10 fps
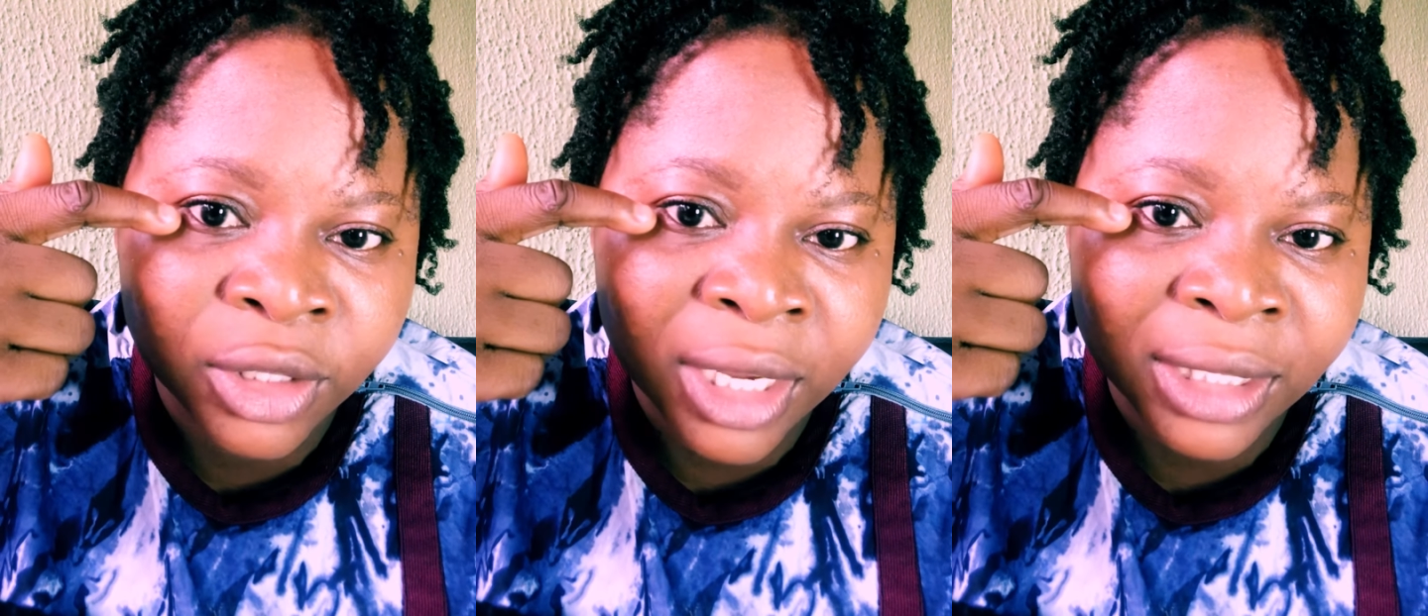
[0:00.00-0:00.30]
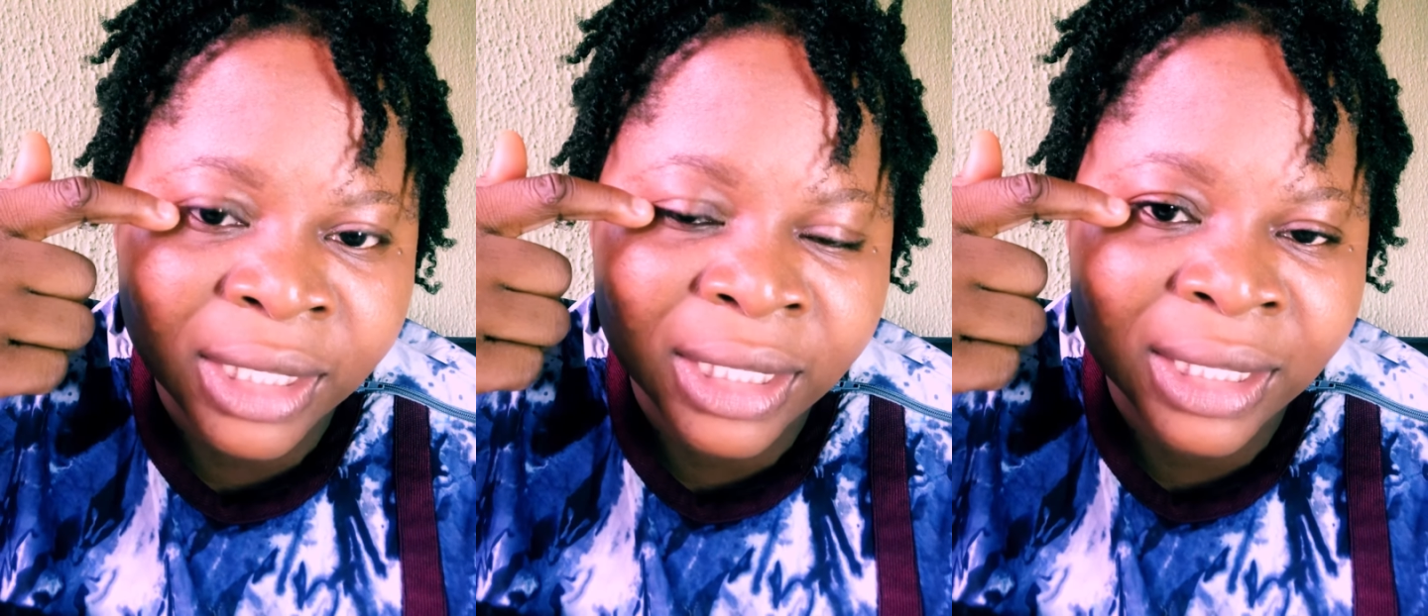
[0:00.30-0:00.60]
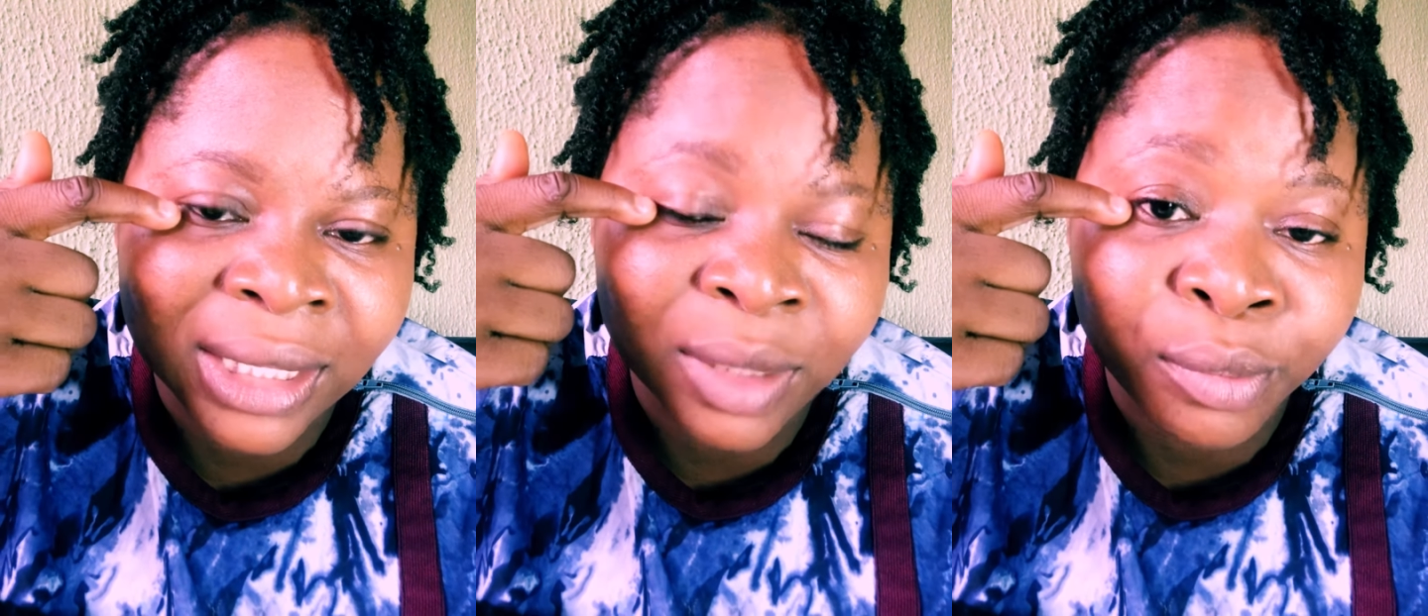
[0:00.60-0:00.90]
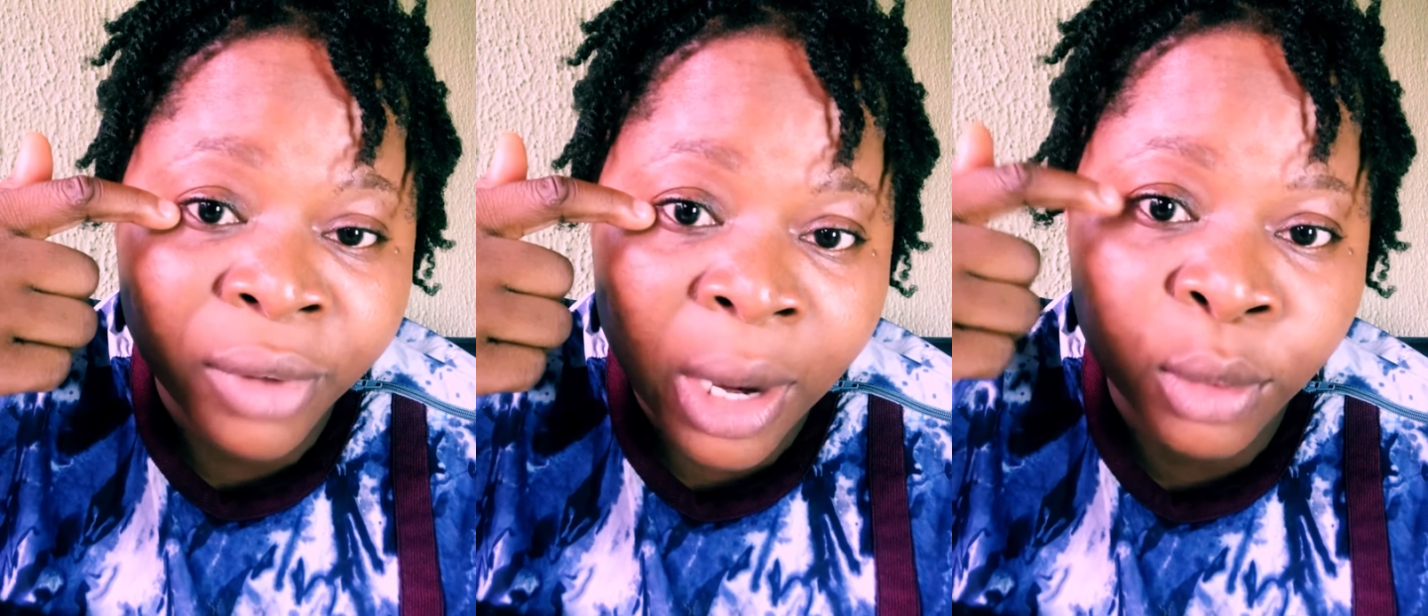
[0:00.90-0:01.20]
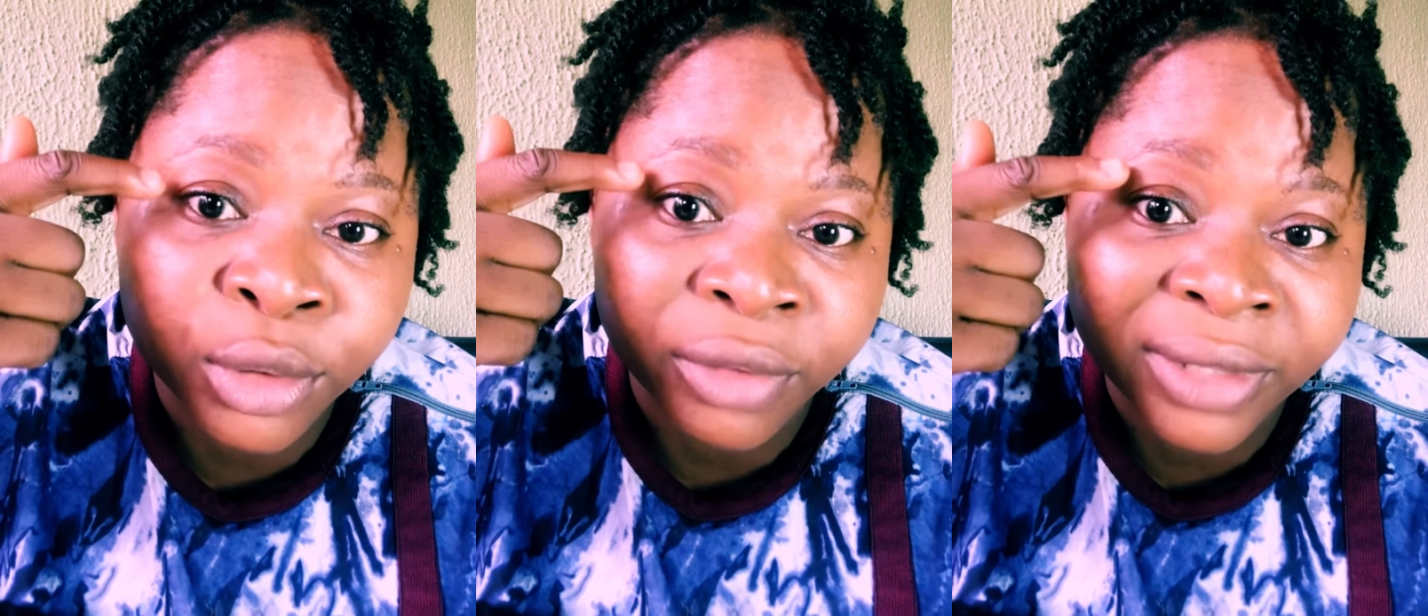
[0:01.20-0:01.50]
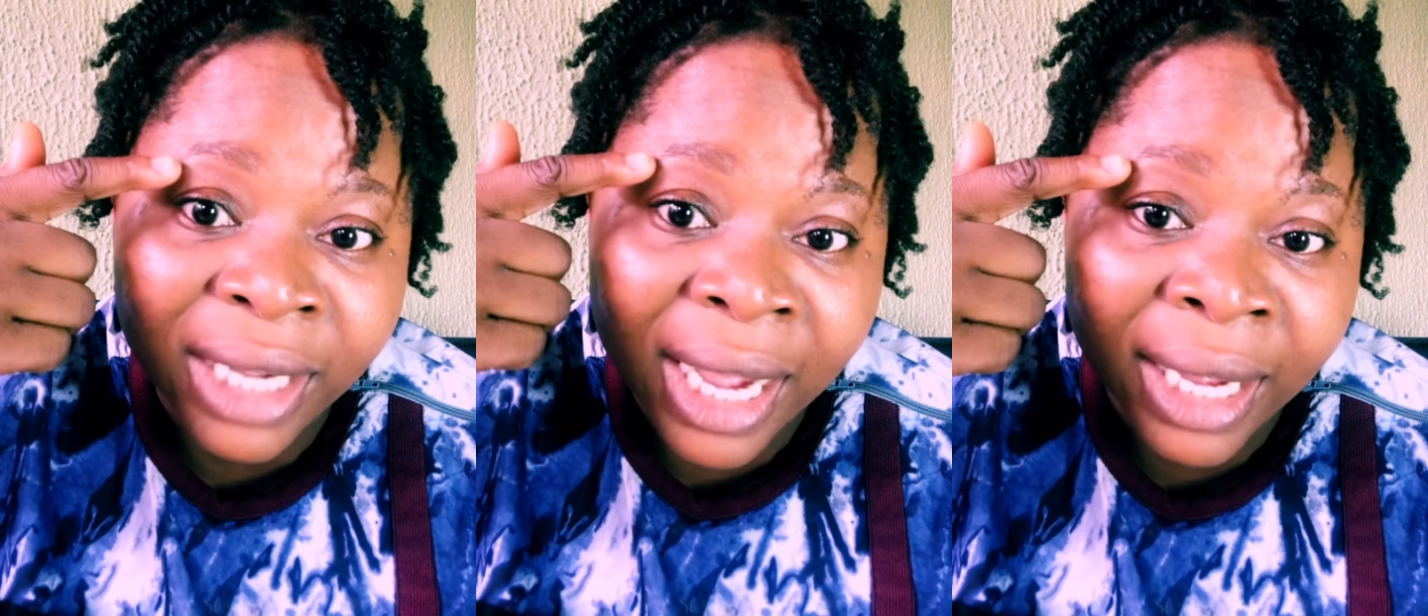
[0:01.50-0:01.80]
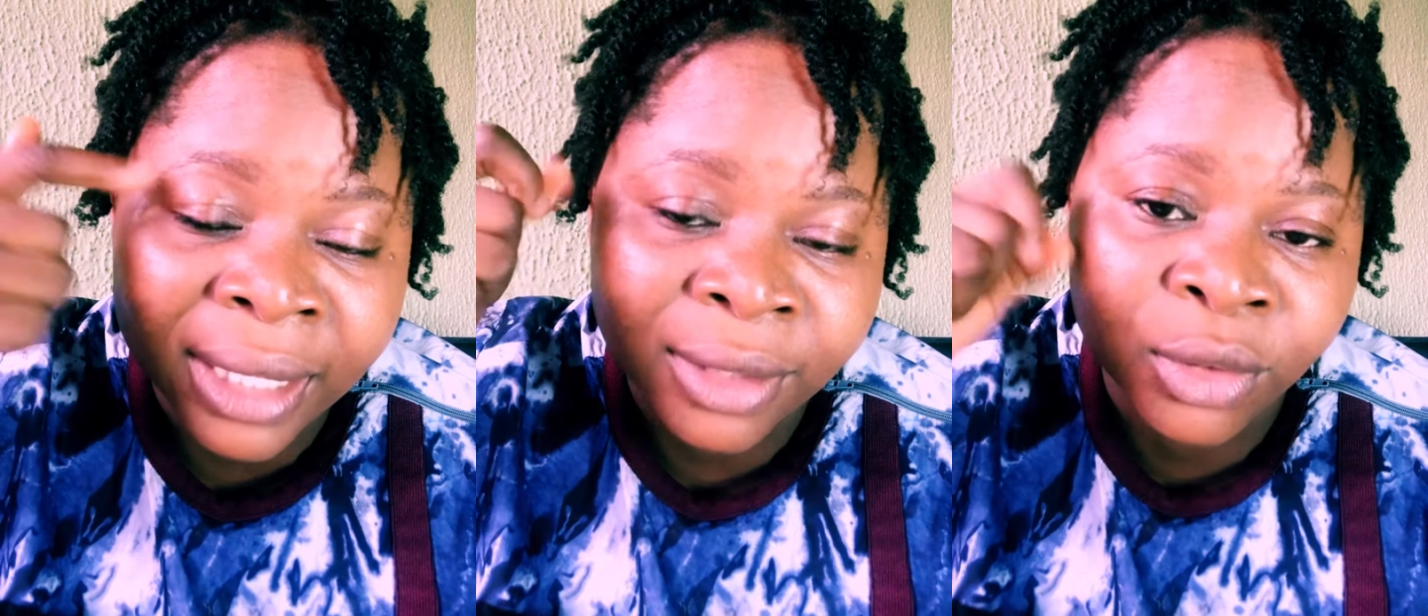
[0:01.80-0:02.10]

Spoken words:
You can see it is the brows of the eyes.